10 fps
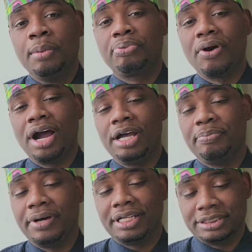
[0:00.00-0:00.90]

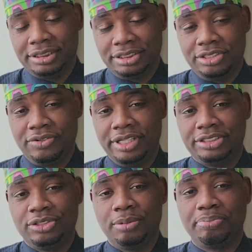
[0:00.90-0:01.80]
prior bachelor's degree
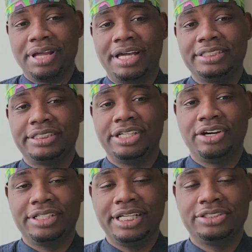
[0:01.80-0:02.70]
to apply to
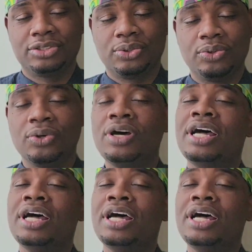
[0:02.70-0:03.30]
CRNA school.